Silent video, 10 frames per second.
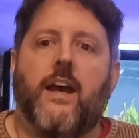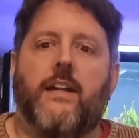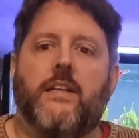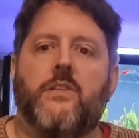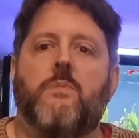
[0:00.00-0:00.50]

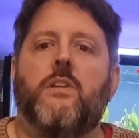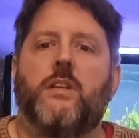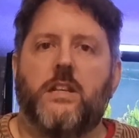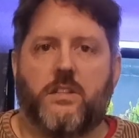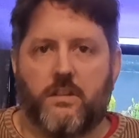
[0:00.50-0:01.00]
And he's been
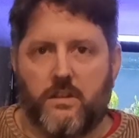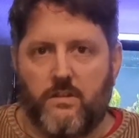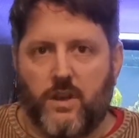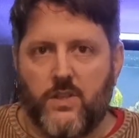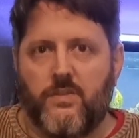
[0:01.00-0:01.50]
tested
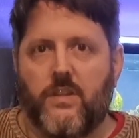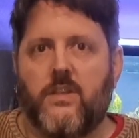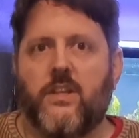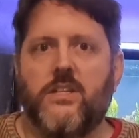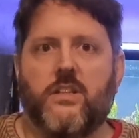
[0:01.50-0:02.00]
in those
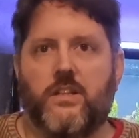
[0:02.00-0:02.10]
victories.